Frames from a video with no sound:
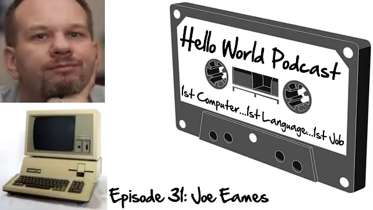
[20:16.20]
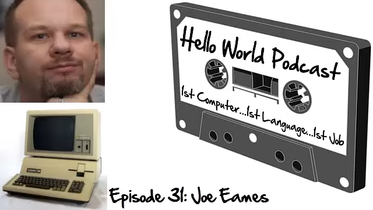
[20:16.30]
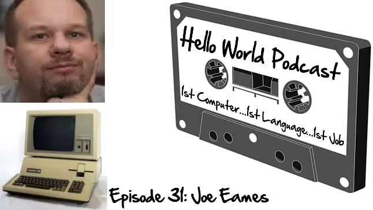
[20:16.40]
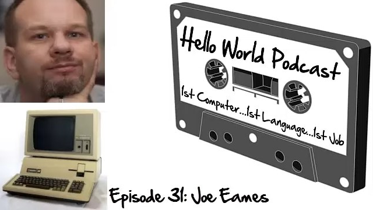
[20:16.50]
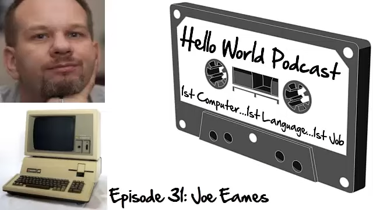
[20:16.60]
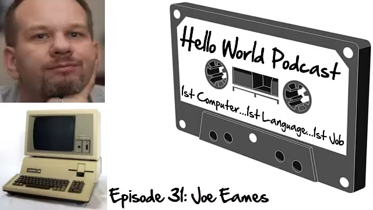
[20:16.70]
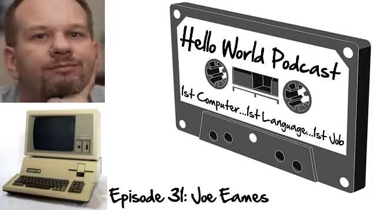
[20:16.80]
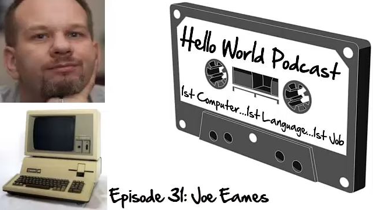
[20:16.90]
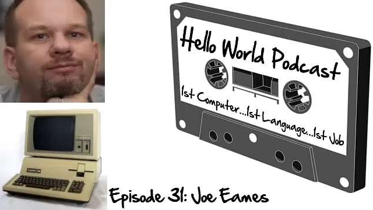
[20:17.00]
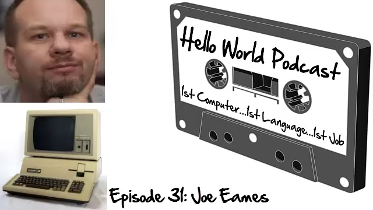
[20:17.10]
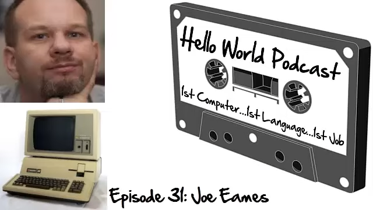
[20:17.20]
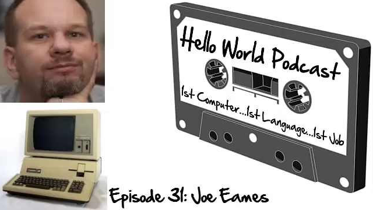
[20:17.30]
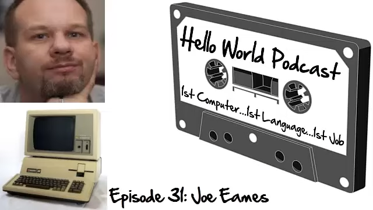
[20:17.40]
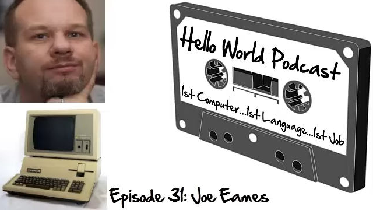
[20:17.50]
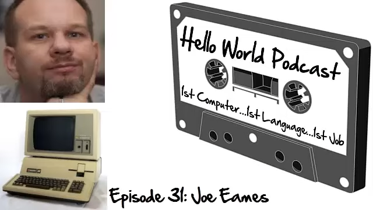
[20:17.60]

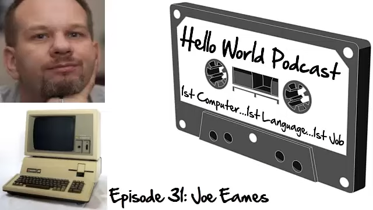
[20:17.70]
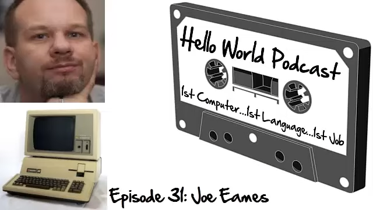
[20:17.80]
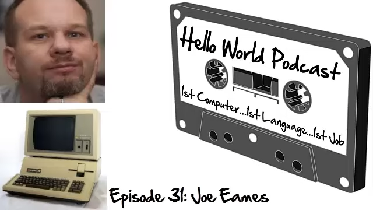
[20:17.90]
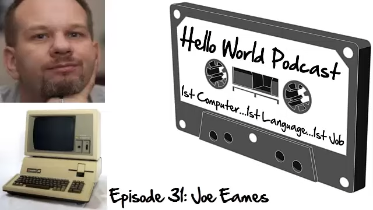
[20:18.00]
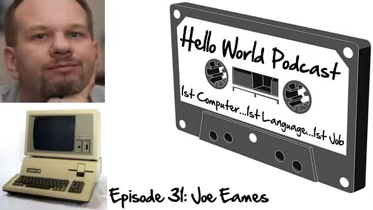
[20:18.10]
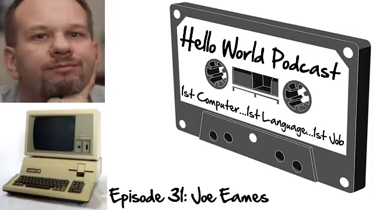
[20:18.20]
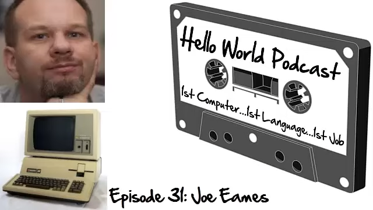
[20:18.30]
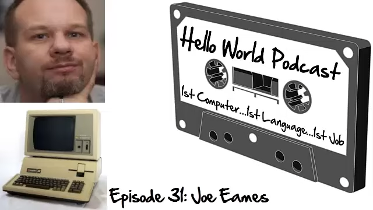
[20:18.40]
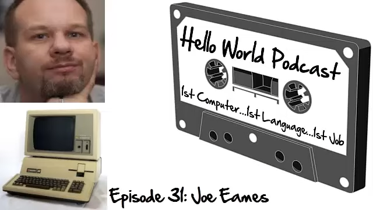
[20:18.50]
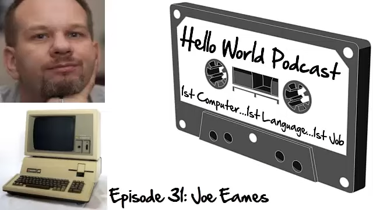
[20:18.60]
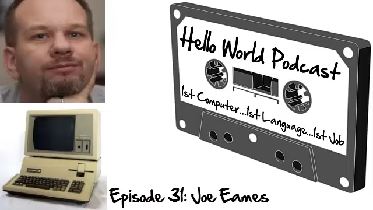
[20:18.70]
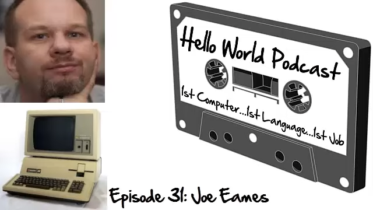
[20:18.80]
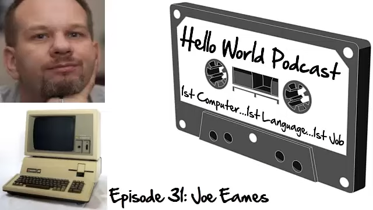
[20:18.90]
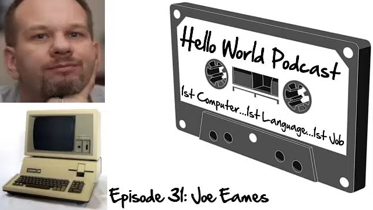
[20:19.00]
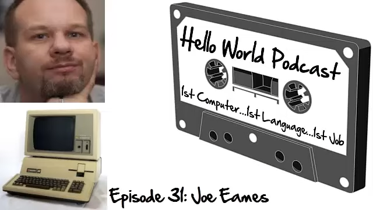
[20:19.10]

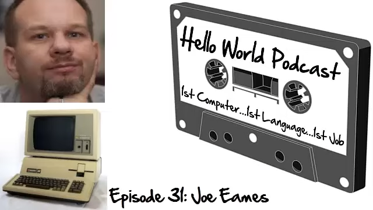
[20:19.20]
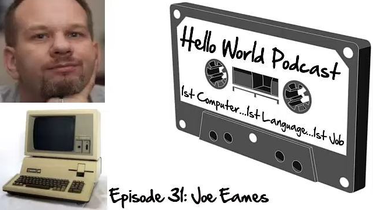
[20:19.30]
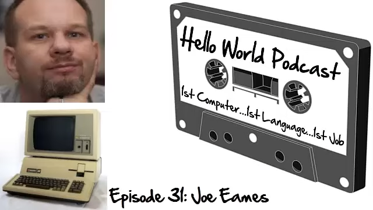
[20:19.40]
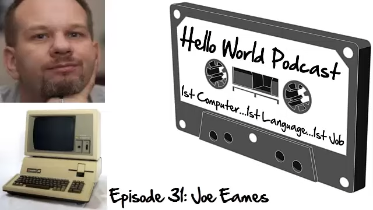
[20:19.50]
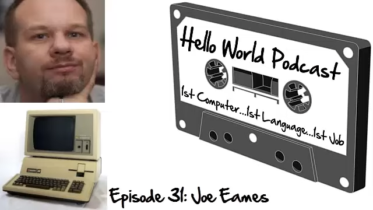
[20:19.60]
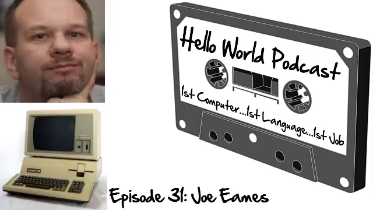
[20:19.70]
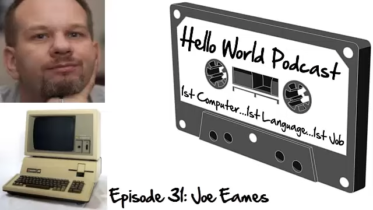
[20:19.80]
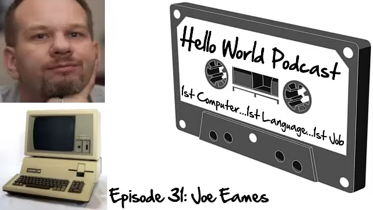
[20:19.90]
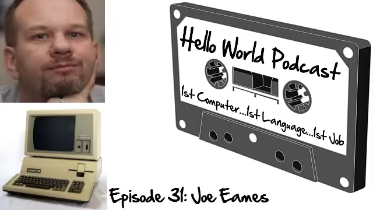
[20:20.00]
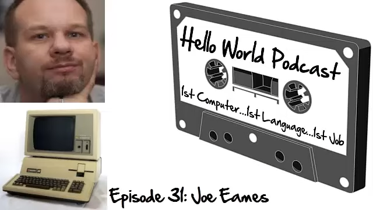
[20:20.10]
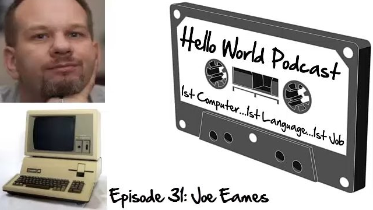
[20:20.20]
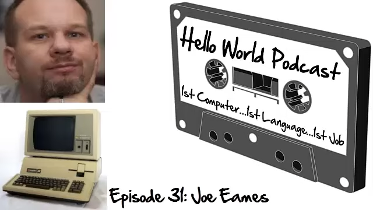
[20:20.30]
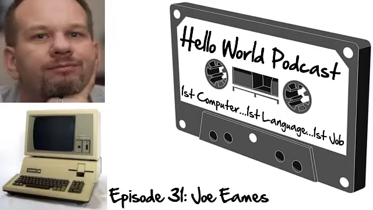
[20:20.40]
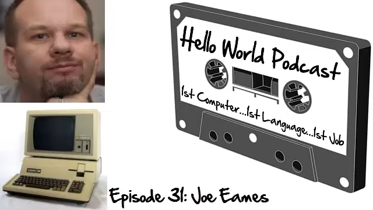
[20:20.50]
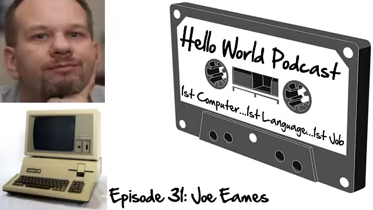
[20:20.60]

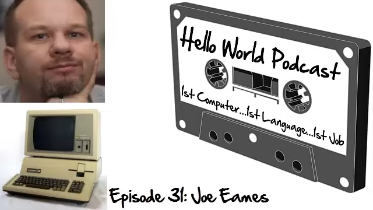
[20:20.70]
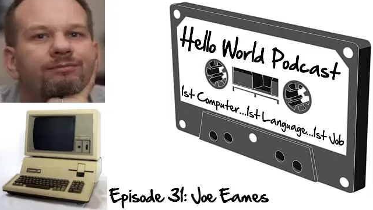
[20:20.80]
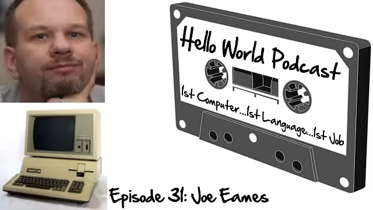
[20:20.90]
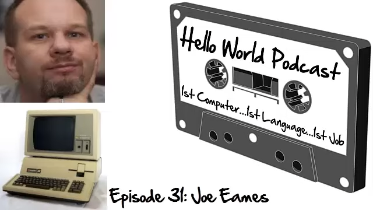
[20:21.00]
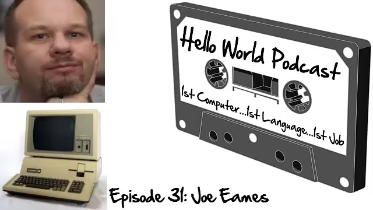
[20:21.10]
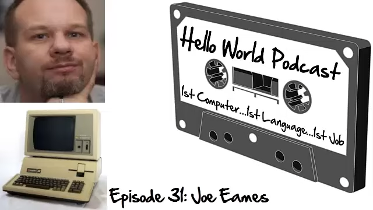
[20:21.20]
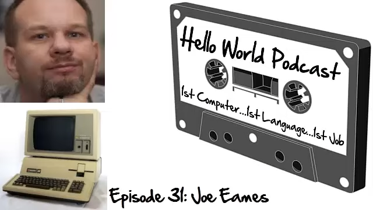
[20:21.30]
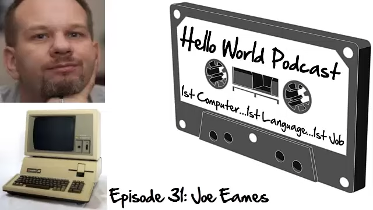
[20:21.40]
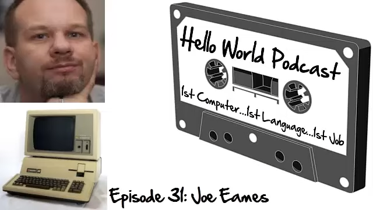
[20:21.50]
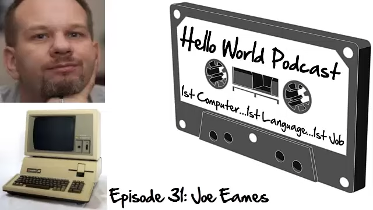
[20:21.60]
[no speech]